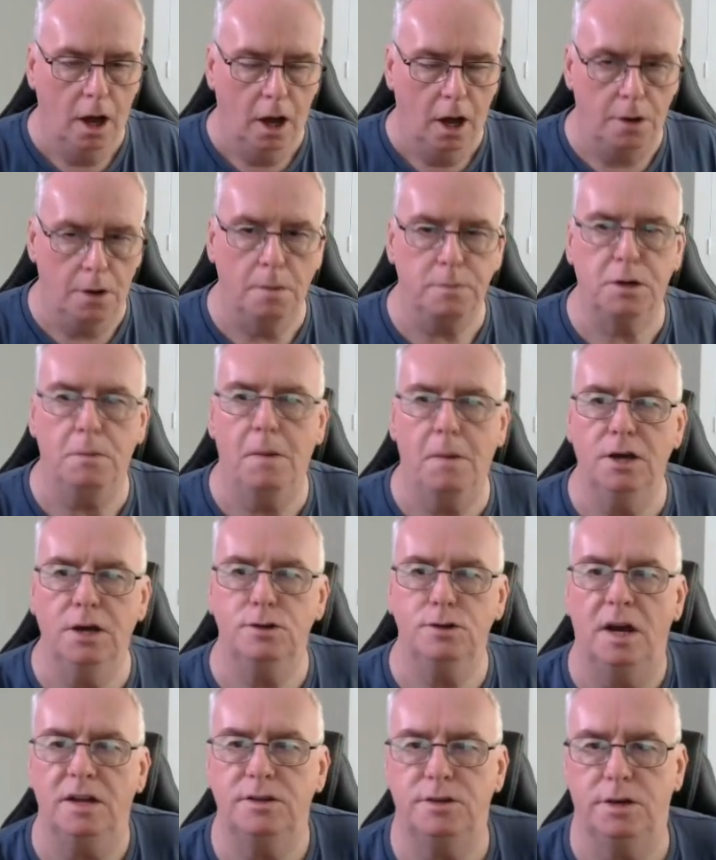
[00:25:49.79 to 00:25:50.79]
an
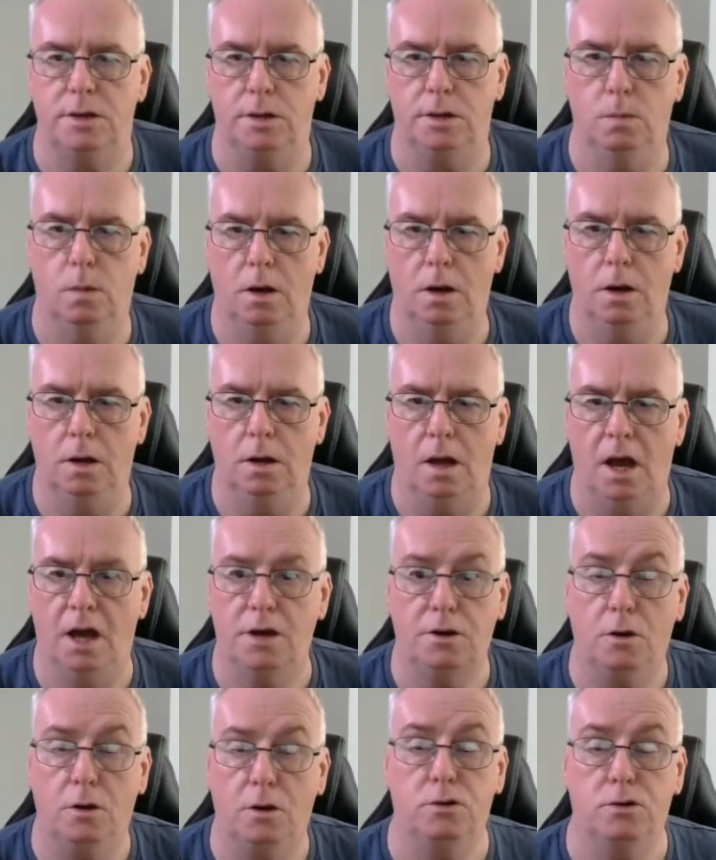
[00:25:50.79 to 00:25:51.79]
optimized setting where
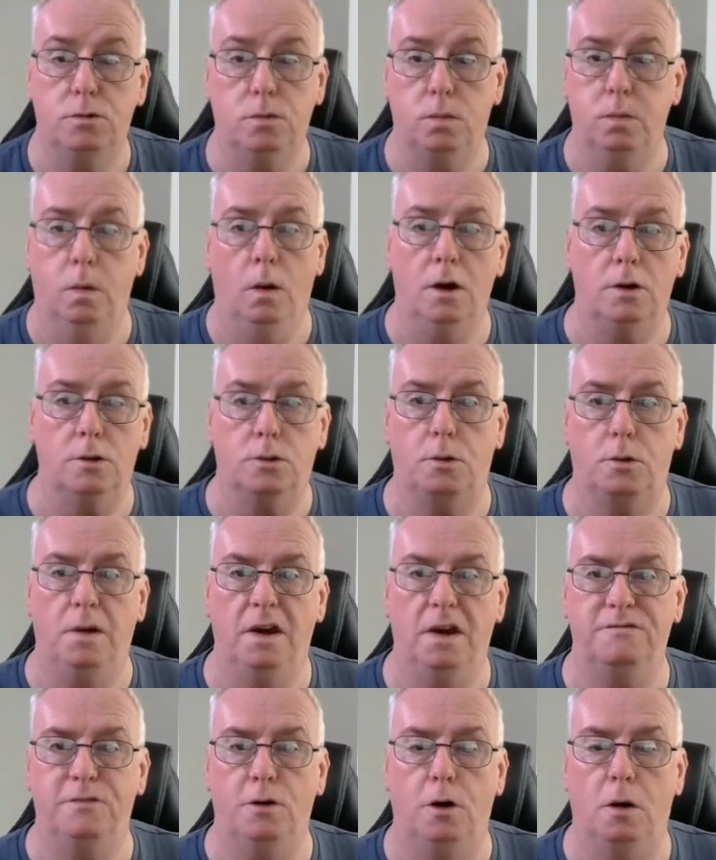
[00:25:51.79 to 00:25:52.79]
I could work
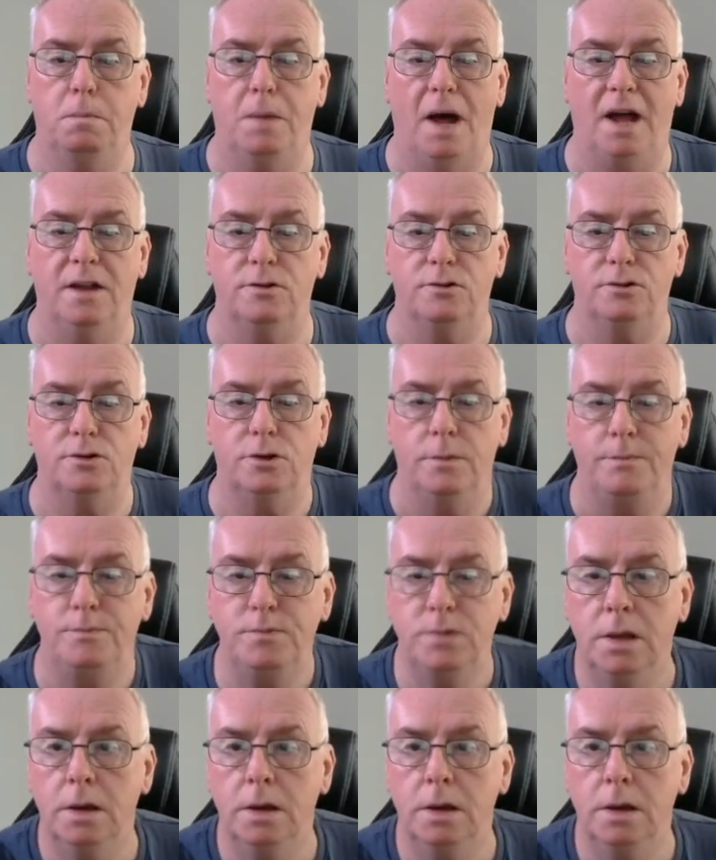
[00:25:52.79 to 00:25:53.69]
3 or 4 bands